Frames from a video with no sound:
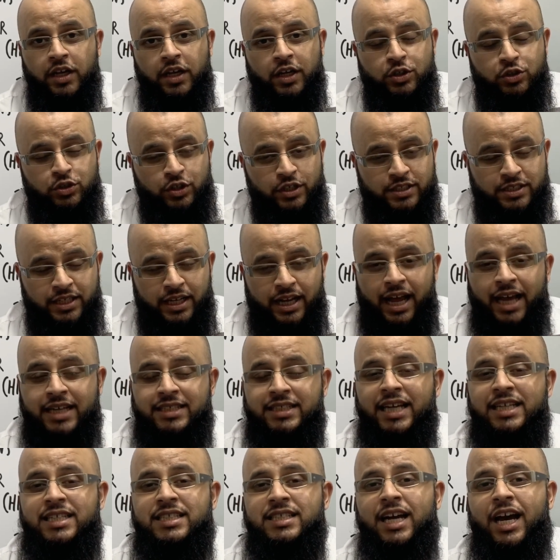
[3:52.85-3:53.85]
She said, as
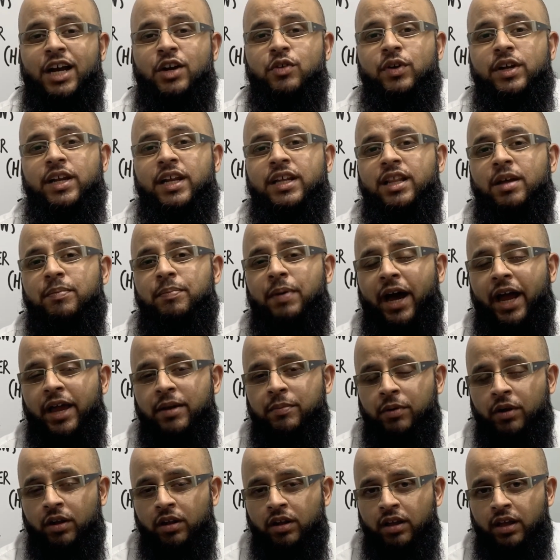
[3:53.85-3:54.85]
I start reading the
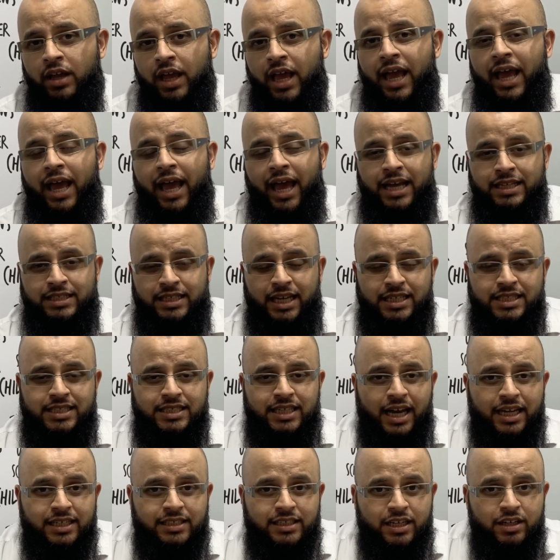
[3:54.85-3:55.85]
Bible, as I
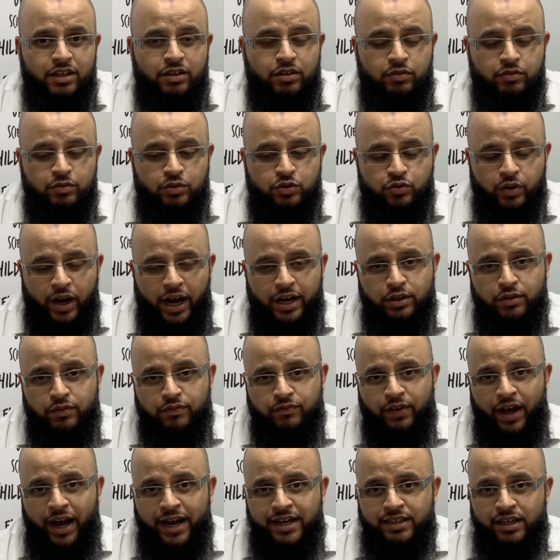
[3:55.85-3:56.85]
started trying to
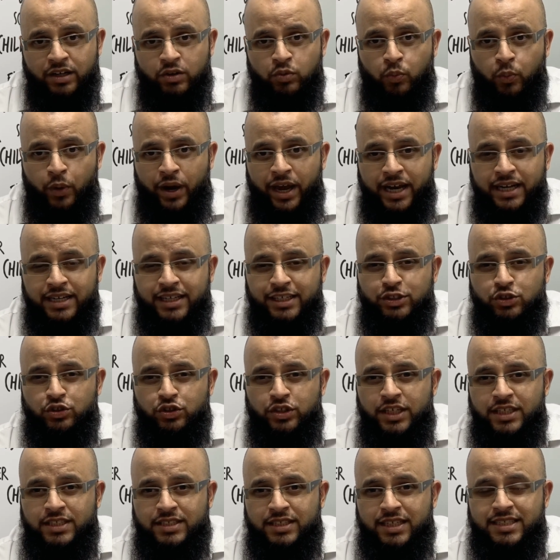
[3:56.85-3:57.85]
find out where did
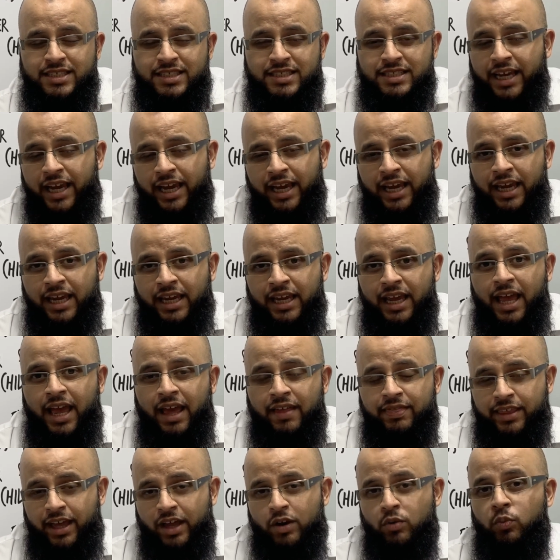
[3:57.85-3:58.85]
Jesus say
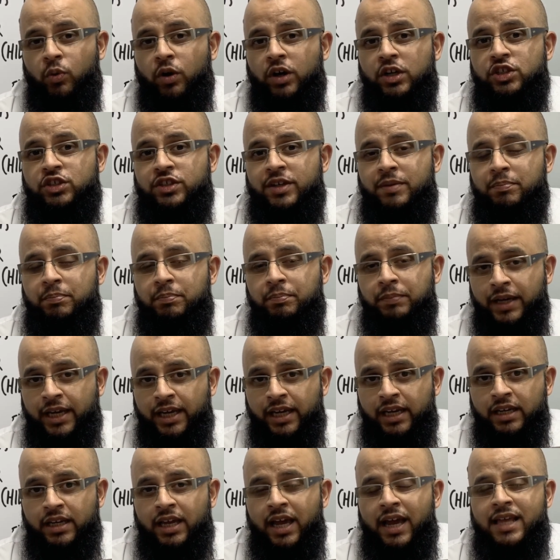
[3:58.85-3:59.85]
that worship
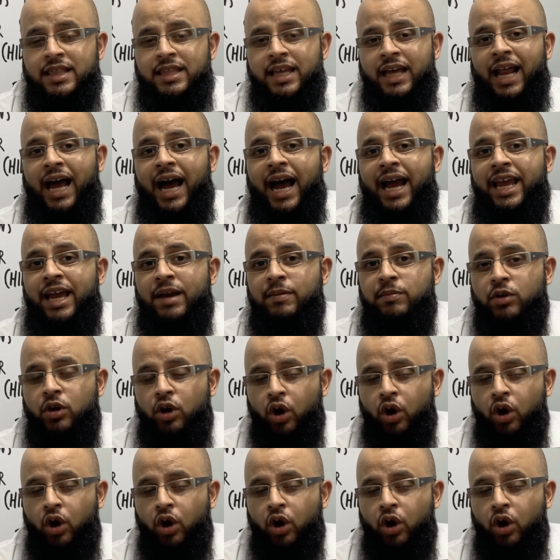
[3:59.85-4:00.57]
me, that I am